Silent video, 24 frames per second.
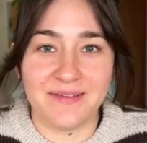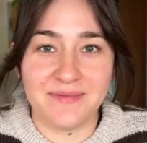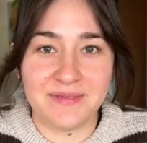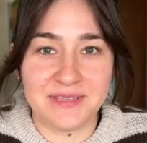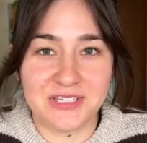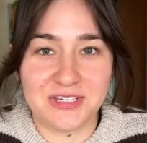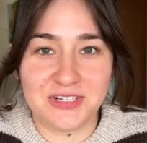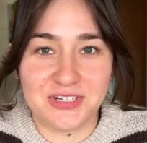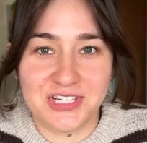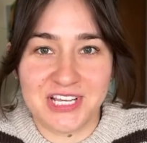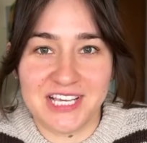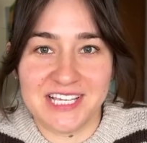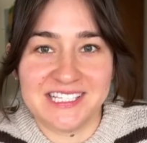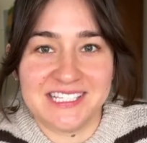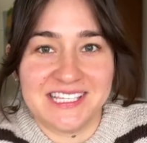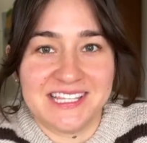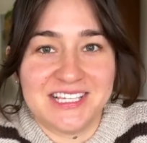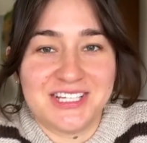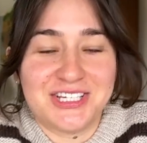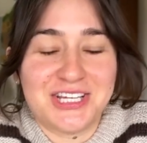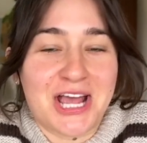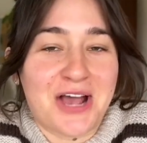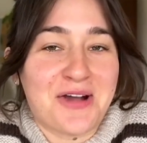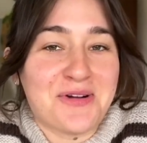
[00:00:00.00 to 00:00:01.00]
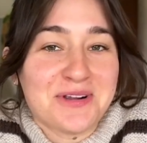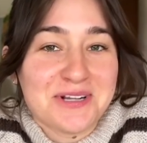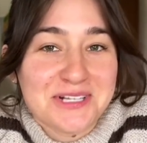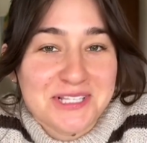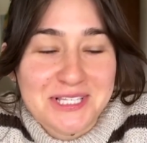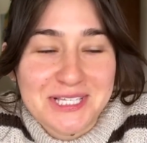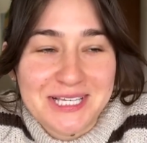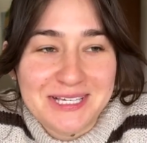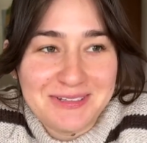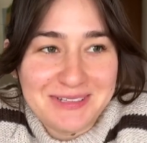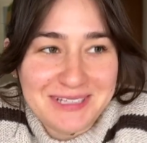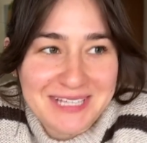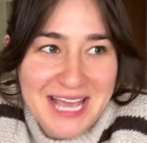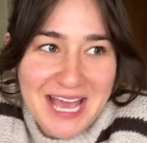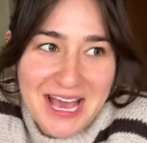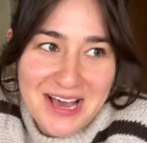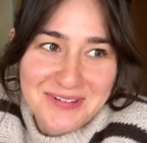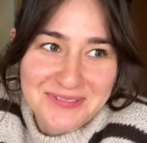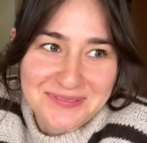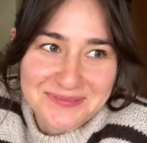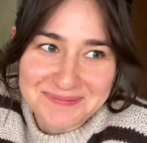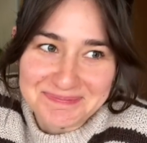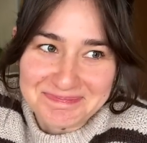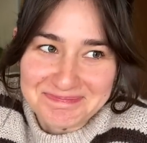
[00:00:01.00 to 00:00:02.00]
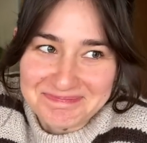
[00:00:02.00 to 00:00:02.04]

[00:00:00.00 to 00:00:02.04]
Mr. Cheek's in the shower, so I only have